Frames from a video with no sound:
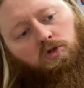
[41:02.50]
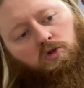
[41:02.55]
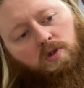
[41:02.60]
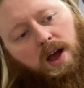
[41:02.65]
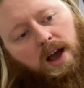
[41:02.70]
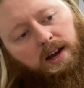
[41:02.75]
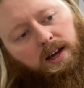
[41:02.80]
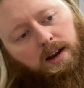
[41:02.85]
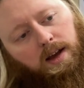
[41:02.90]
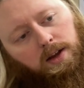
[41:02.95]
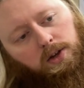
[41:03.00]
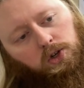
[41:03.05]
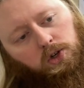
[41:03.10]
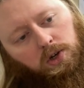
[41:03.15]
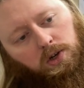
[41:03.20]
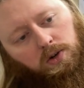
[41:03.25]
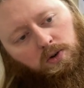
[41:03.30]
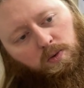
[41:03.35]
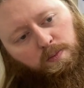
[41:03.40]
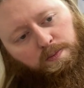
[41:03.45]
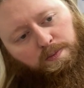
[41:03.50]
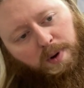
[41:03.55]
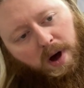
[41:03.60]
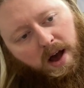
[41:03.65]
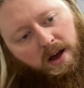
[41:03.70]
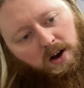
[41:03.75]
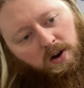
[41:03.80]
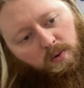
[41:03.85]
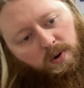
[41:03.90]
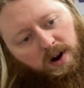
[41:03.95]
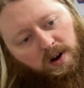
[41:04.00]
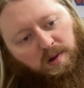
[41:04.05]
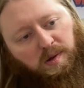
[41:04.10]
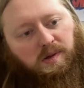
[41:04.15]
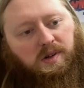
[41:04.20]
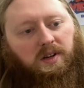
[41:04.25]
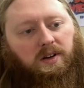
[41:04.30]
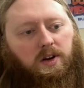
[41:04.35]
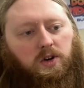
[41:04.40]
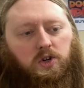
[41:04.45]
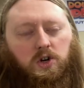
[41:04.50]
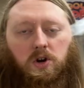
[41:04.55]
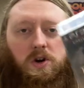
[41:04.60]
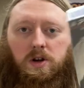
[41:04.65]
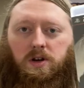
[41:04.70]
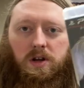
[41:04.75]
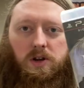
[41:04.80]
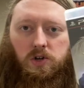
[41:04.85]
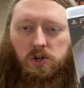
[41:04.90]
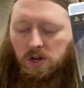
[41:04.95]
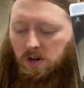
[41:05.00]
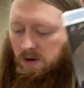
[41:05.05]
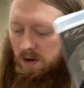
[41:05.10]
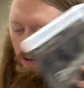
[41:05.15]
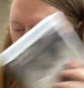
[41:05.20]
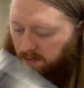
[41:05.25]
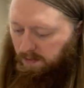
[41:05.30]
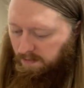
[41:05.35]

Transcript: Dragon Age 2 BioWare Signature Edition.